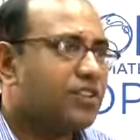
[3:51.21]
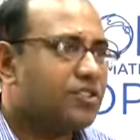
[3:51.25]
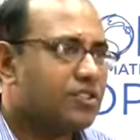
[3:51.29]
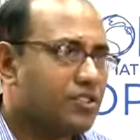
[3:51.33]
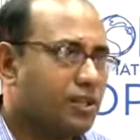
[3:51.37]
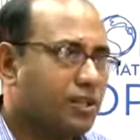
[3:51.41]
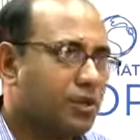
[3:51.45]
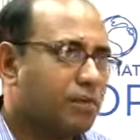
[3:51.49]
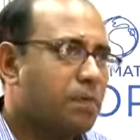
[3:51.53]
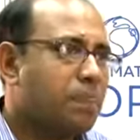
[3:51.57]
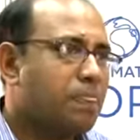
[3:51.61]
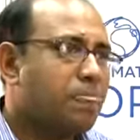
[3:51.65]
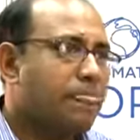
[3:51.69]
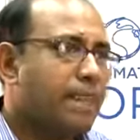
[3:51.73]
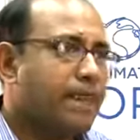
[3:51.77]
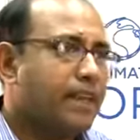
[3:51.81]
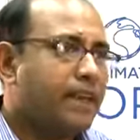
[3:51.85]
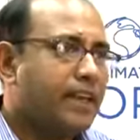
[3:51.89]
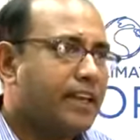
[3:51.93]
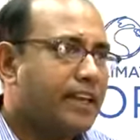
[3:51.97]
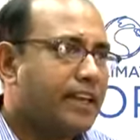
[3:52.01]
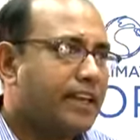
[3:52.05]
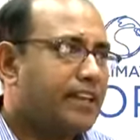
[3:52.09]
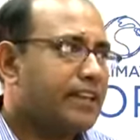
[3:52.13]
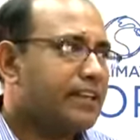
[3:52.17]
So,
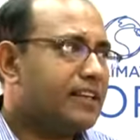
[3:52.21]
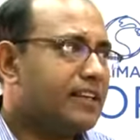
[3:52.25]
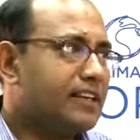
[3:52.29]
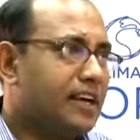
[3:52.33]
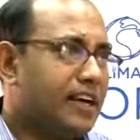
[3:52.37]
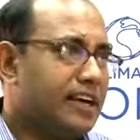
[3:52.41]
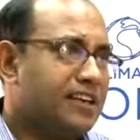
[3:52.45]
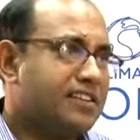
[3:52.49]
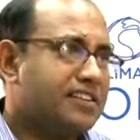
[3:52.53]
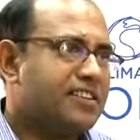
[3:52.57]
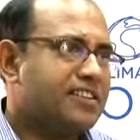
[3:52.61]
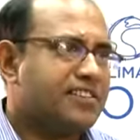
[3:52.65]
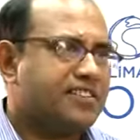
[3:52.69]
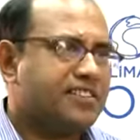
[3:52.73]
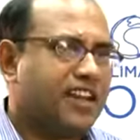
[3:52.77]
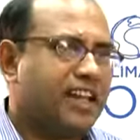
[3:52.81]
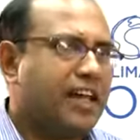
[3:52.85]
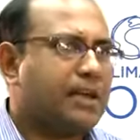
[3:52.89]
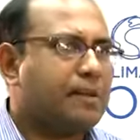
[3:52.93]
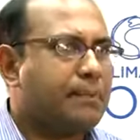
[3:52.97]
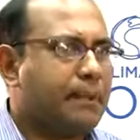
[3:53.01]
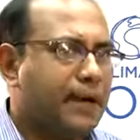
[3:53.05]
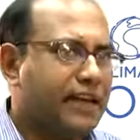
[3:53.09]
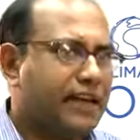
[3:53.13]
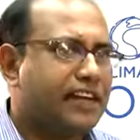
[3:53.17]
in countries
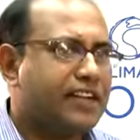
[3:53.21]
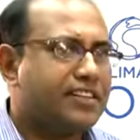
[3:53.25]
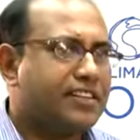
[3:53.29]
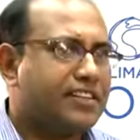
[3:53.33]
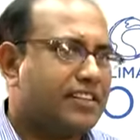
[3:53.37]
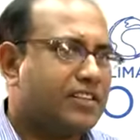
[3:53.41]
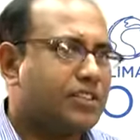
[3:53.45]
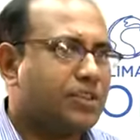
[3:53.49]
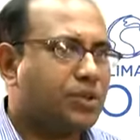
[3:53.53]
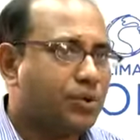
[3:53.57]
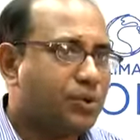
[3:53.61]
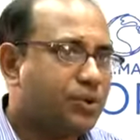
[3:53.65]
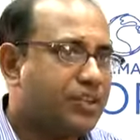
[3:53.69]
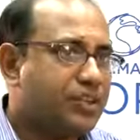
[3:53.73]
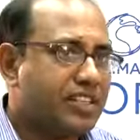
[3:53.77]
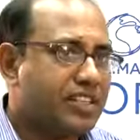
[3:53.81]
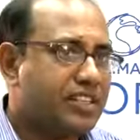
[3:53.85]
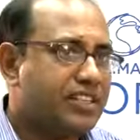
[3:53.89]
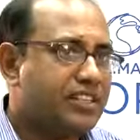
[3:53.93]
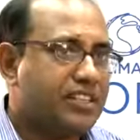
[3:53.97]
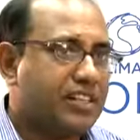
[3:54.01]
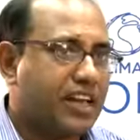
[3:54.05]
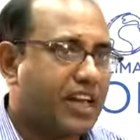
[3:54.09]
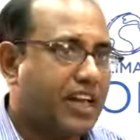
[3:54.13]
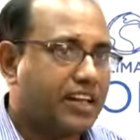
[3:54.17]
like Bangladesh, we
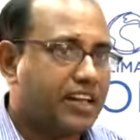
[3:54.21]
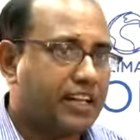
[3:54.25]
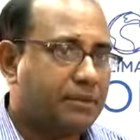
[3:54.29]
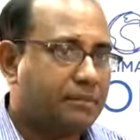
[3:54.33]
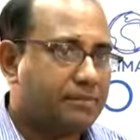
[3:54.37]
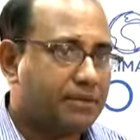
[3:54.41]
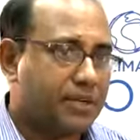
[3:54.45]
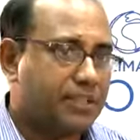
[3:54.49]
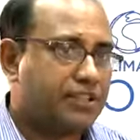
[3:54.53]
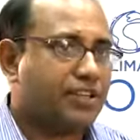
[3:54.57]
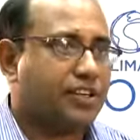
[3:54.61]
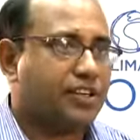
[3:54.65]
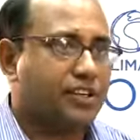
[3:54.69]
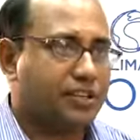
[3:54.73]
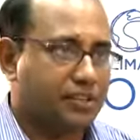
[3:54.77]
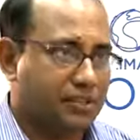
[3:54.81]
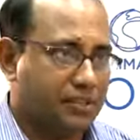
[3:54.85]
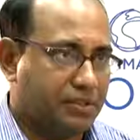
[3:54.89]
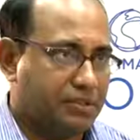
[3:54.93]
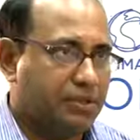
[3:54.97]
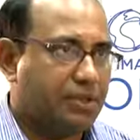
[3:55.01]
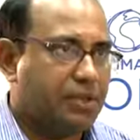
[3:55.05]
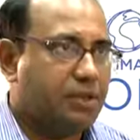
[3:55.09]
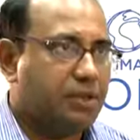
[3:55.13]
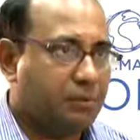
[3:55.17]
need
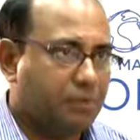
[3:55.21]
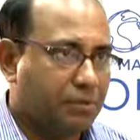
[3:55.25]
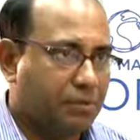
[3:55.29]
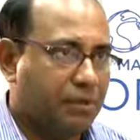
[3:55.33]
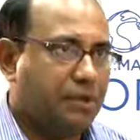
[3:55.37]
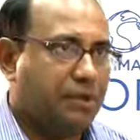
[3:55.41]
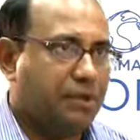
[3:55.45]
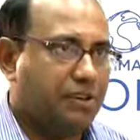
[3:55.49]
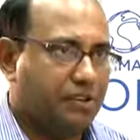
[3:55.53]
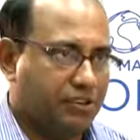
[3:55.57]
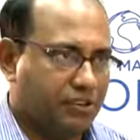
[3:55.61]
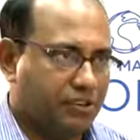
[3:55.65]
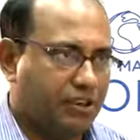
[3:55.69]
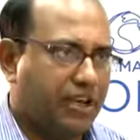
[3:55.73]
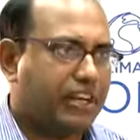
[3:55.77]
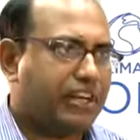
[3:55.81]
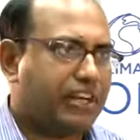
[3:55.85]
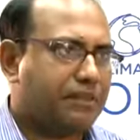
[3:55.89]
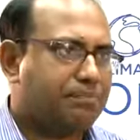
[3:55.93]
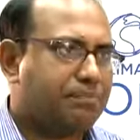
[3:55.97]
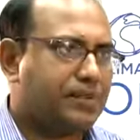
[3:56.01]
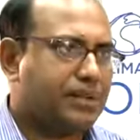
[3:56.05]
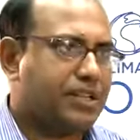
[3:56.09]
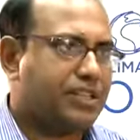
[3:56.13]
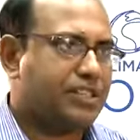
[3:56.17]
adaptation uh,
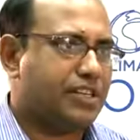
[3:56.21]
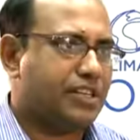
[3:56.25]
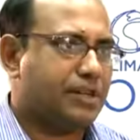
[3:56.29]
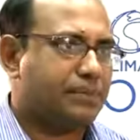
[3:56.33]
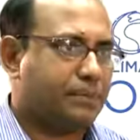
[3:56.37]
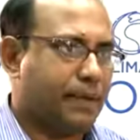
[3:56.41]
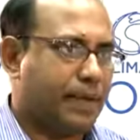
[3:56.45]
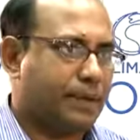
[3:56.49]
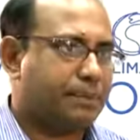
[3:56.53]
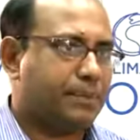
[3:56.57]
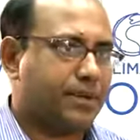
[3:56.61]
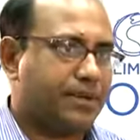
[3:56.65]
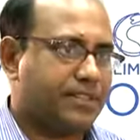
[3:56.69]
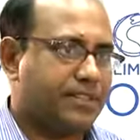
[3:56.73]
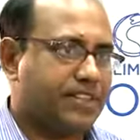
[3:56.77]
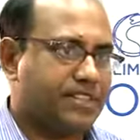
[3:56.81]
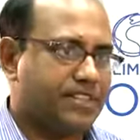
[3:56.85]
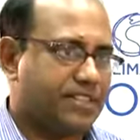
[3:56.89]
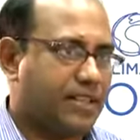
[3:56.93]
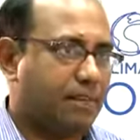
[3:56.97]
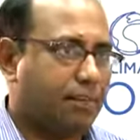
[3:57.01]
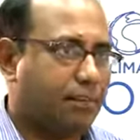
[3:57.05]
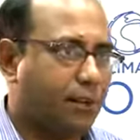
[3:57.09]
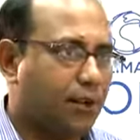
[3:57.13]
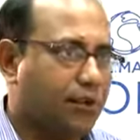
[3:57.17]
adaptation purposes
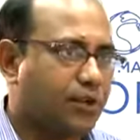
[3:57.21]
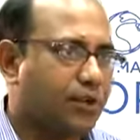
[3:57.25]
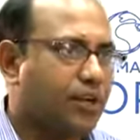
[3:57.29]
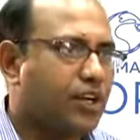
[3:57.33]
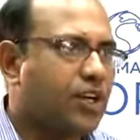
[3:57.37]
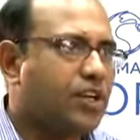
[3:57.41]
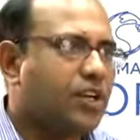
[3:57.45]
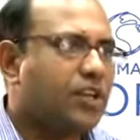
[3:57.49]
support.